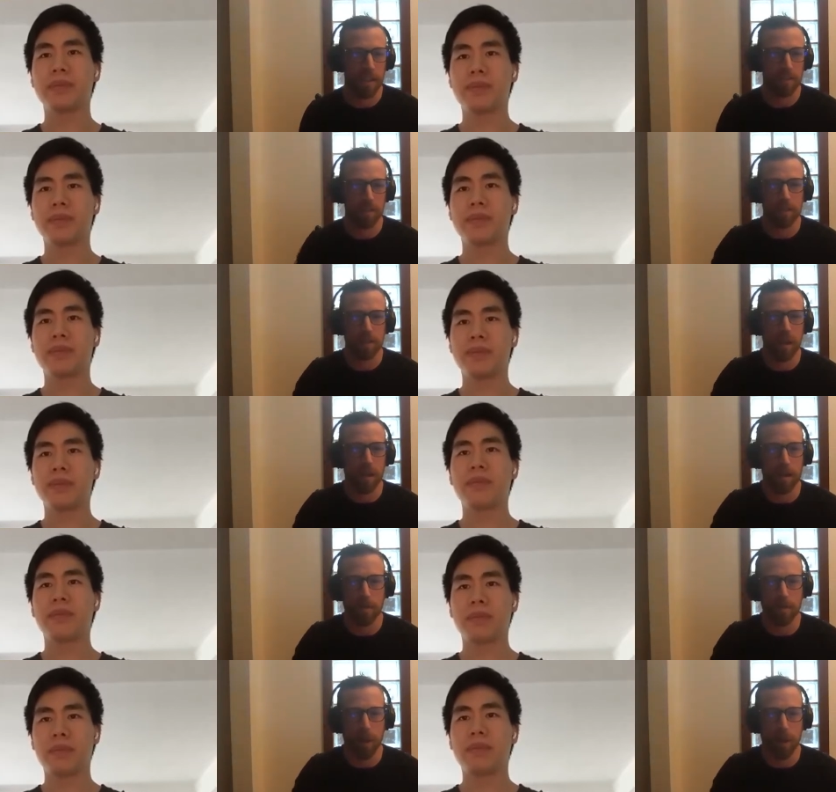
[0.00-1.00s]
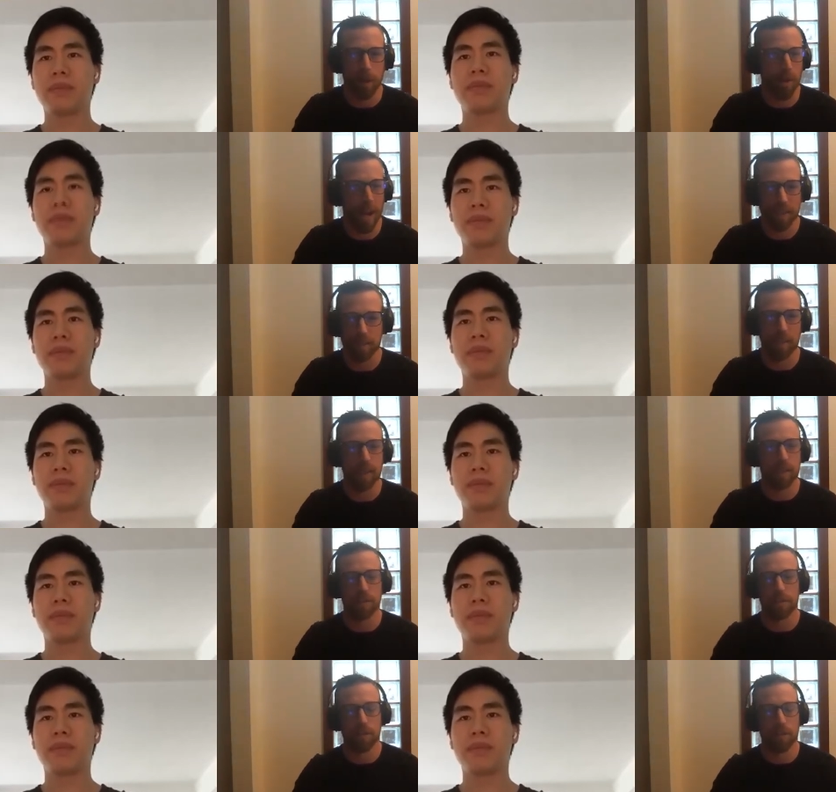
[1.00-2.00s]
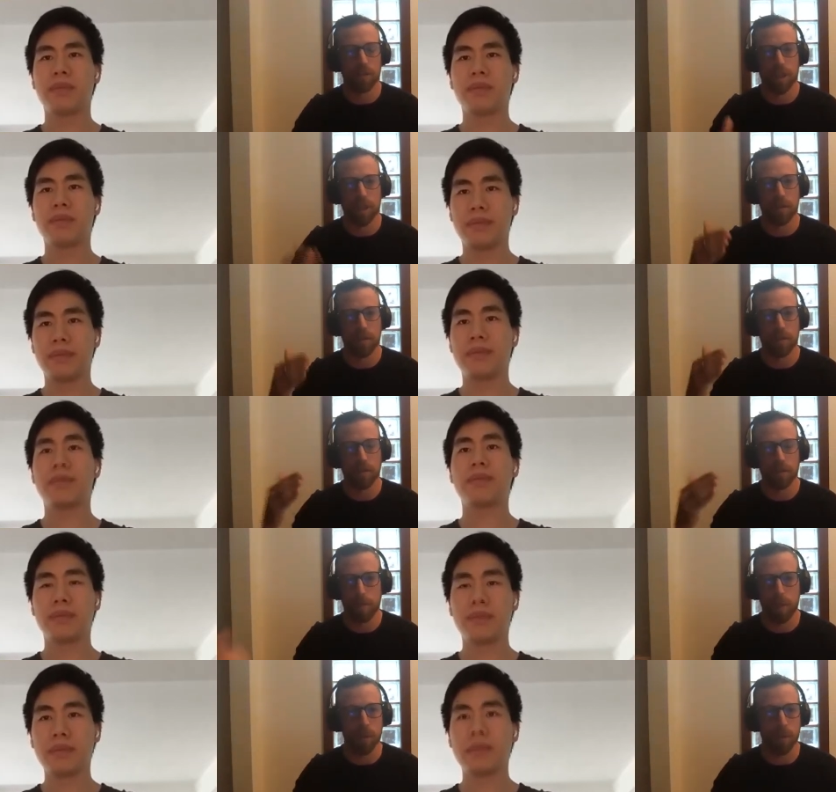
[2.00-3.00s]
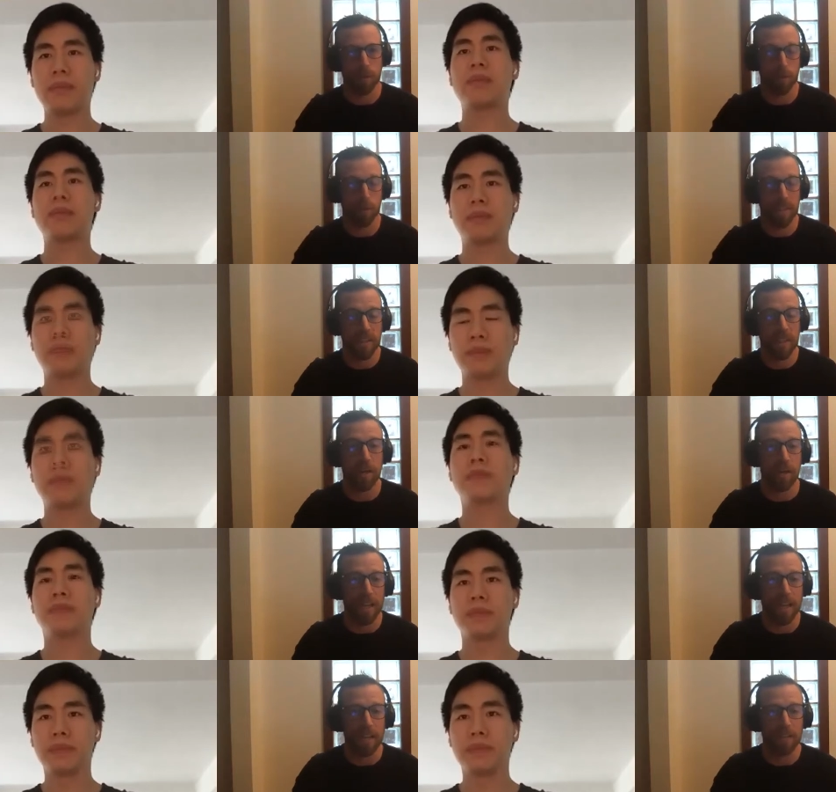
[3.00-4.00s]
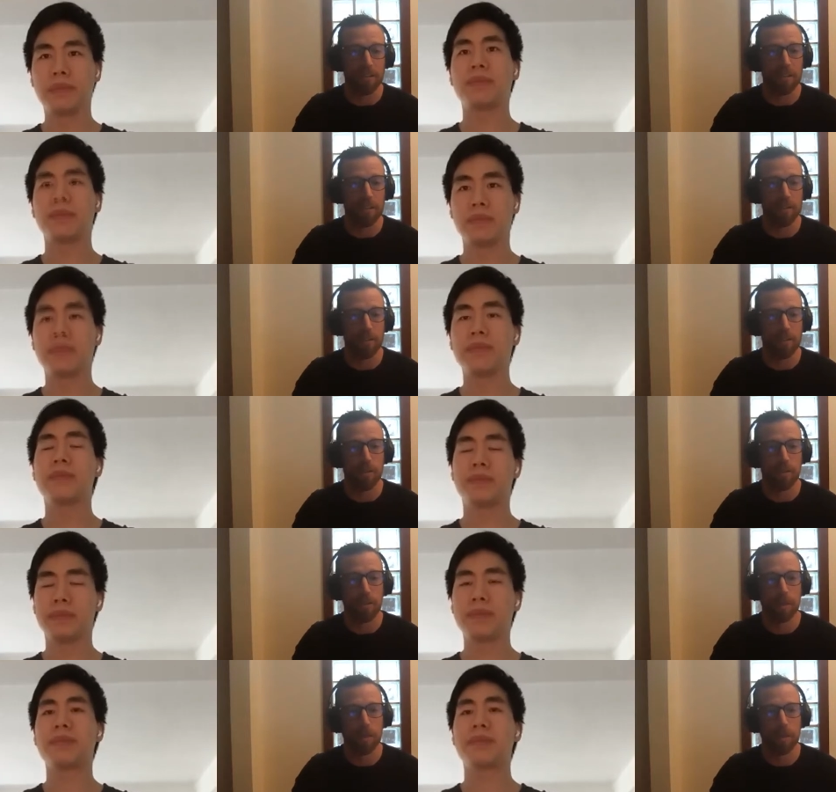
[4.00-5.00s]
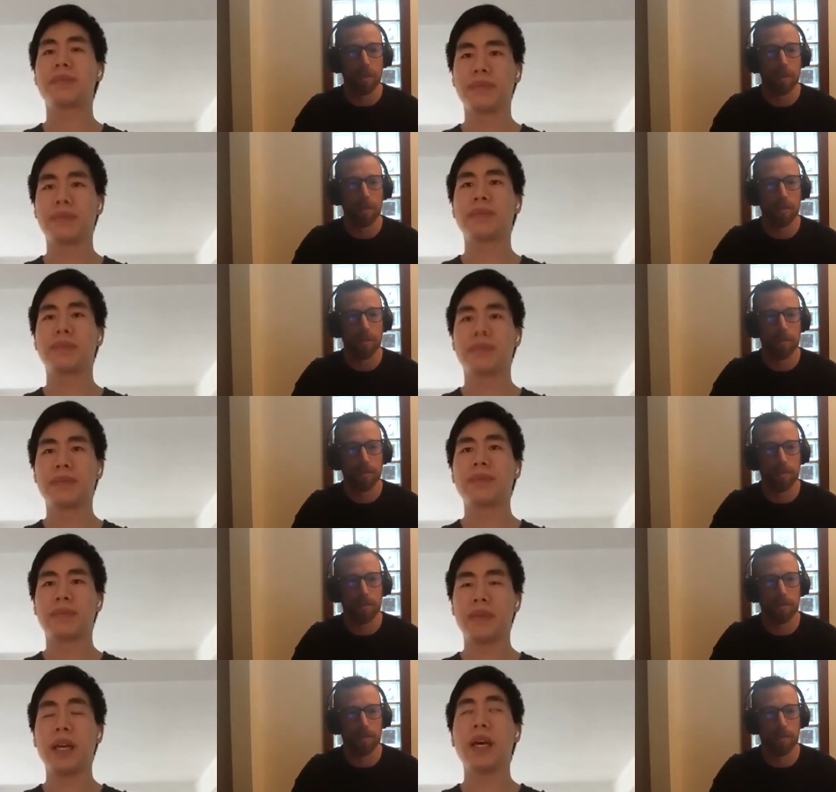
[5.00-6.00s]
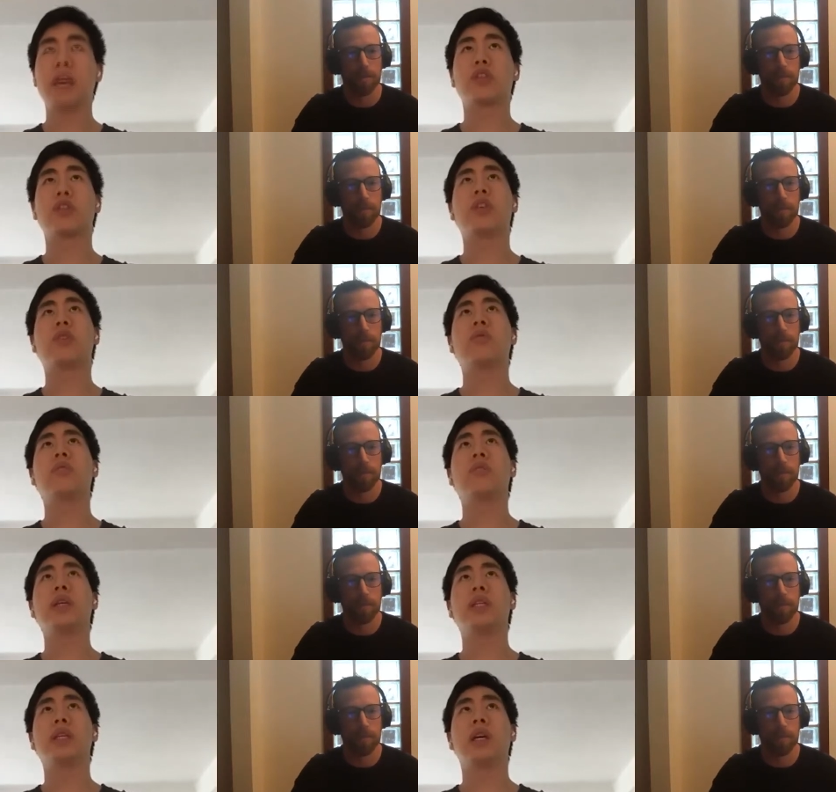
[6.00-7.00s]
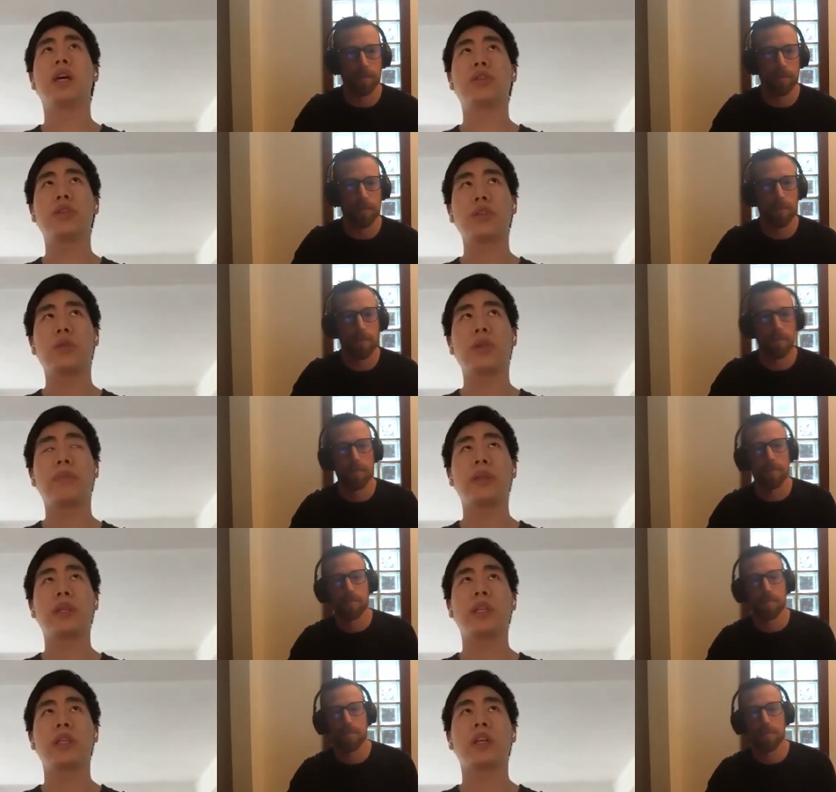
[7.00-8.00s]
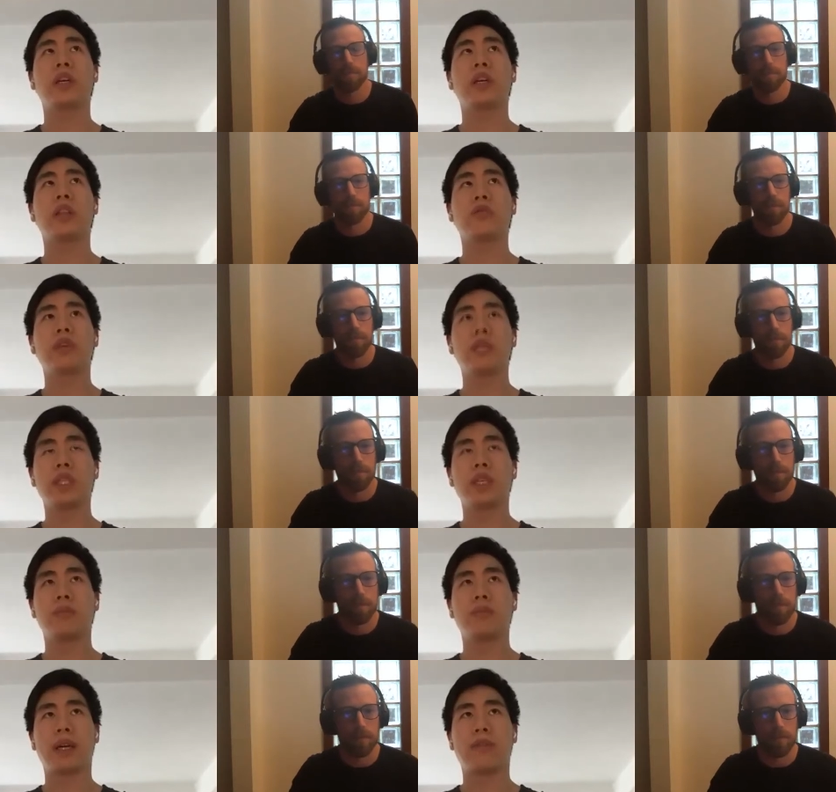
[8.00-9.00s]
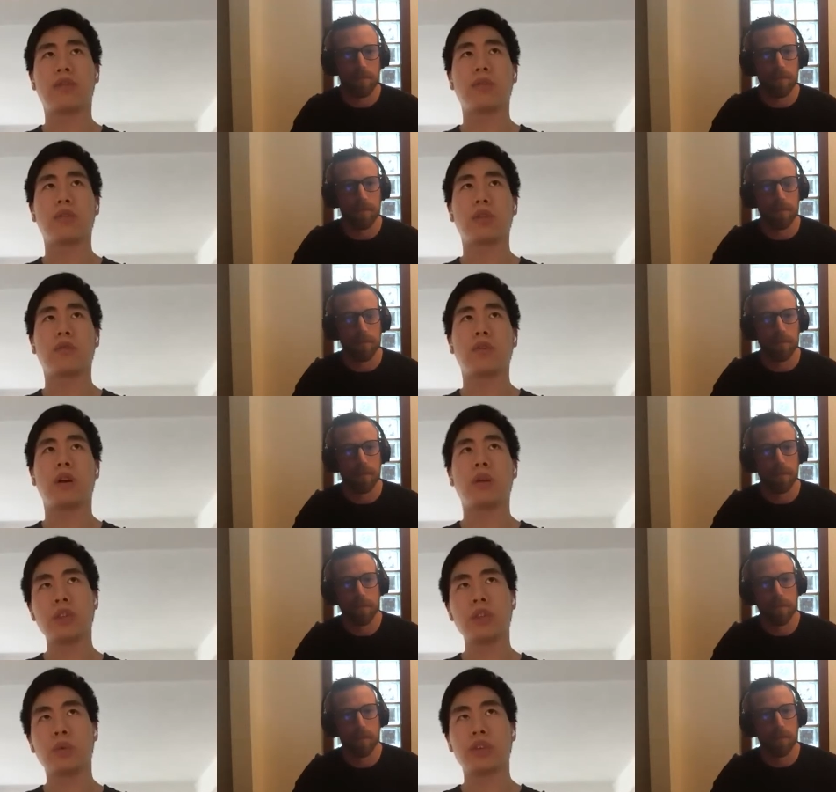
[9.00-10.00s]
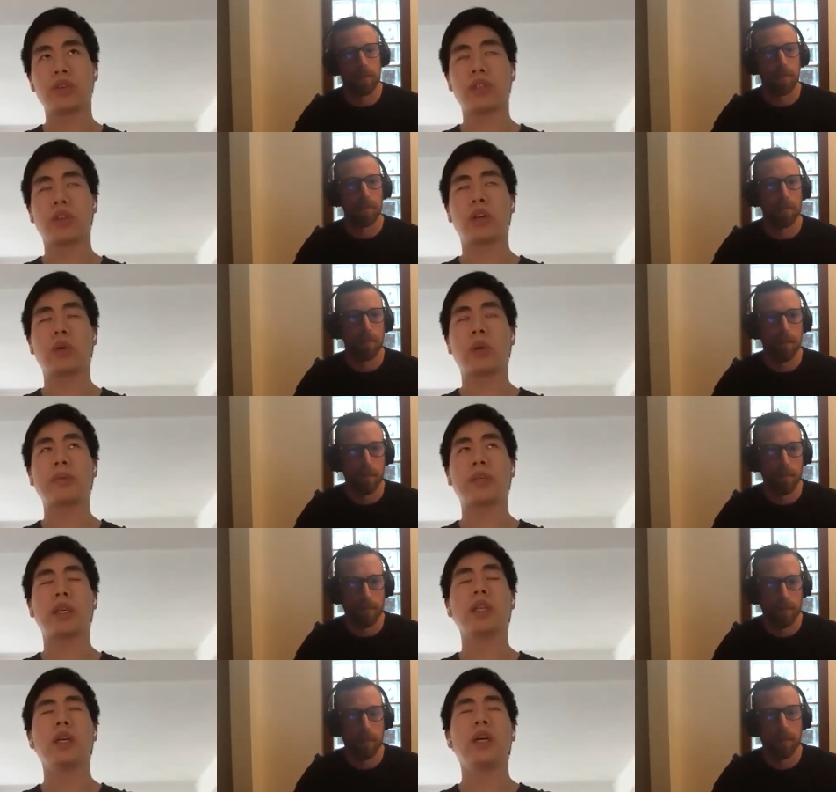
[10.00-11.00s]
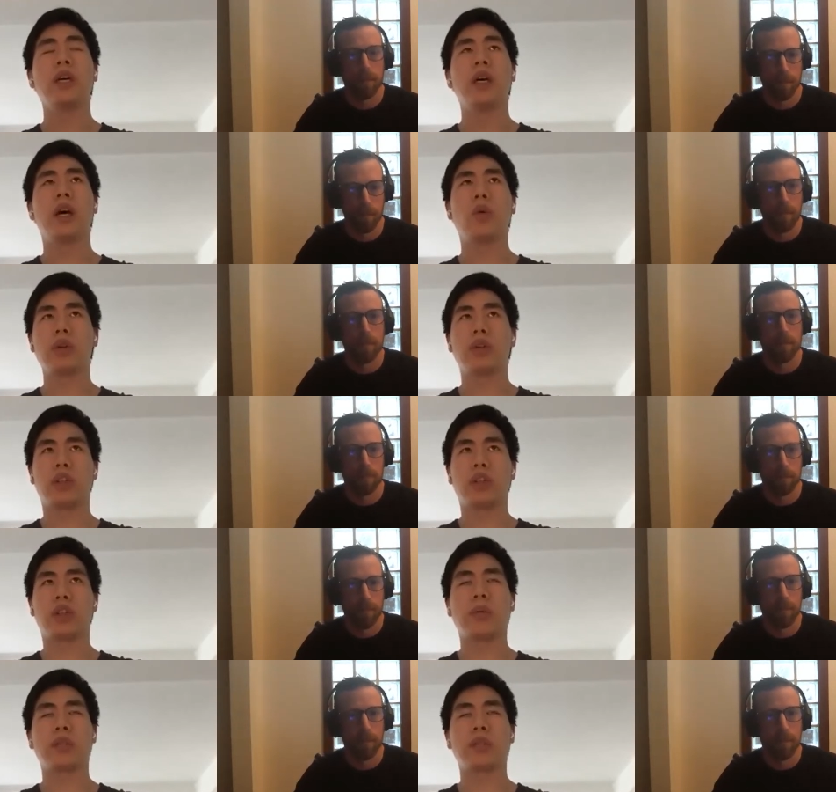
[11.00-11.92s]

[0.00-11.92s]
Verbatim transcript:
Speaker 1: these? Um, are you actively searching both retail and institutional?
Speaker 2: Yeah, so we did one hundred twenty million on the retail platform so far, which is what you see on our website, uh, which is our